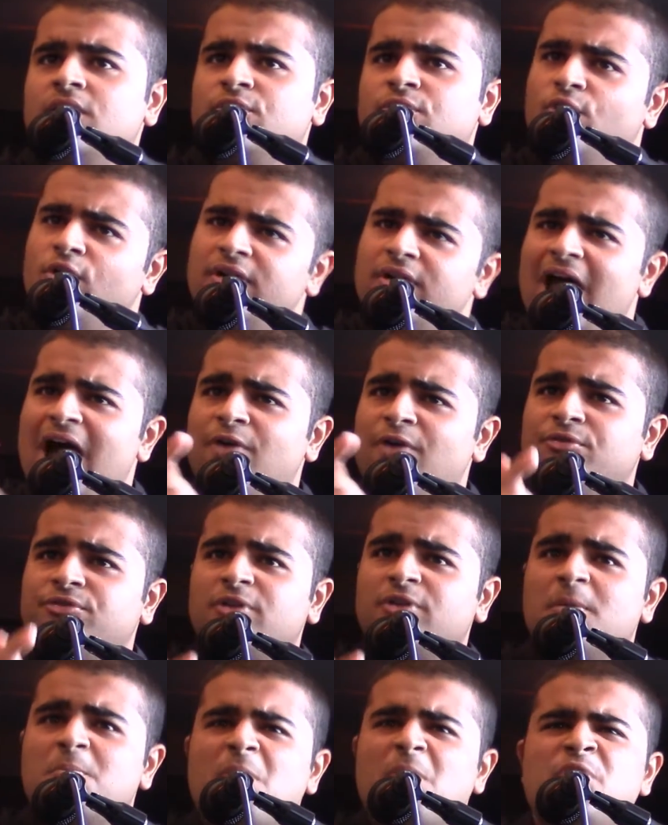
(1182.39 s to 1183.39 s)
No
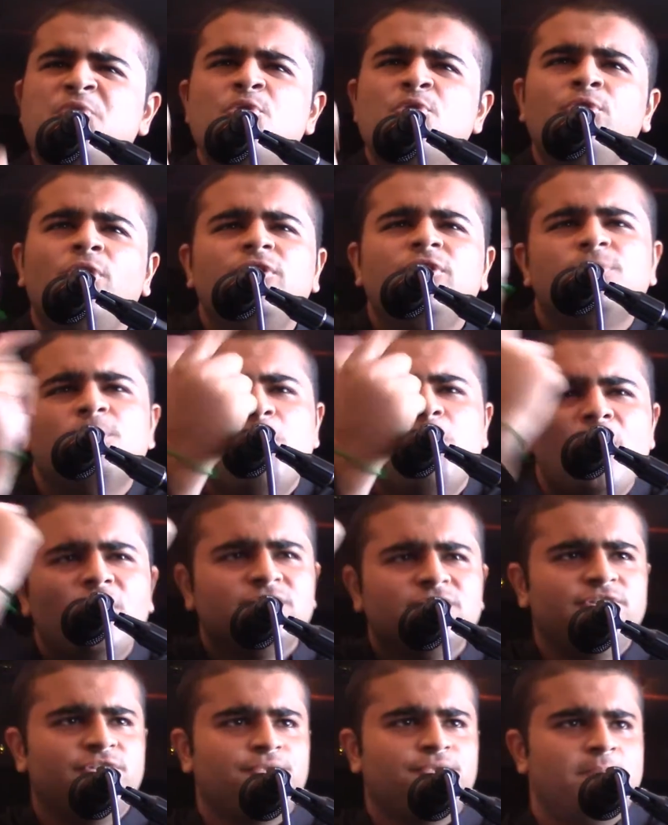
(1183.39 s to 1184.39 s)
doubt, but do not
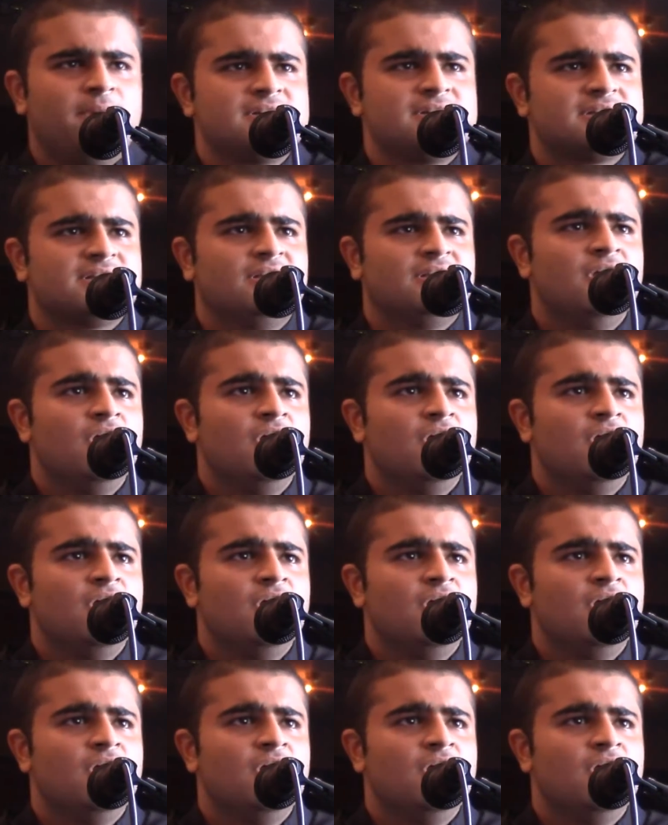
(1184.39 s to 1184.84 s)
mock this person.